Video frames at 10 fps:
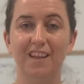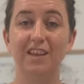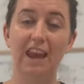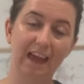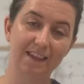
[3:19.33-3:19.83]

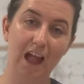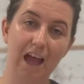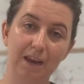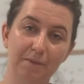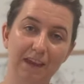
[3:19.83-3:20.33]
The next
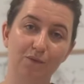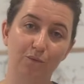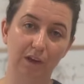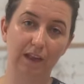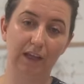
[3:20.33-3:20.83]
item is
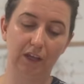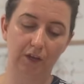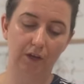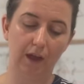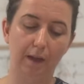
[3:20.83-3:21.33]
really
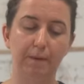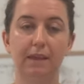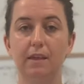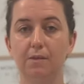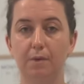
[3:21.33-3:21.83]
cute. I
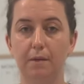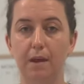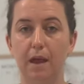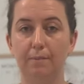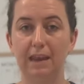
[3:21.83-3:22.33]
picked this one
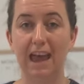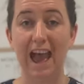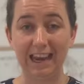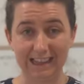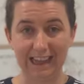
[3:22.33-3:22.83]
up in
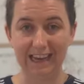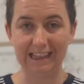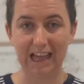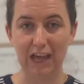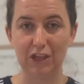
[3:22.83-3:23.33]
Adelaide
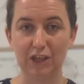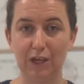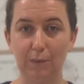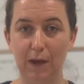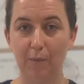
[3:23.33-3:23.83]
last
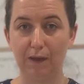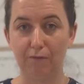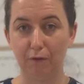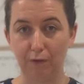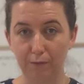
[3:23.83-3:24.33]
year when I went
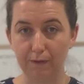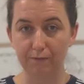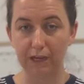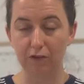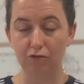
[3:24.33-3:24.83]
for a
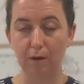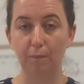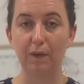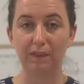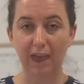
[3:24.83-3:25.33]
thrifting
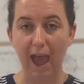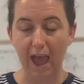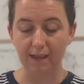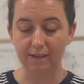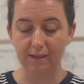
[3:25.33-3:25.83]
trip with
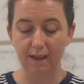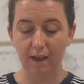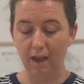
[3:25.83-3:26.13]
Cass.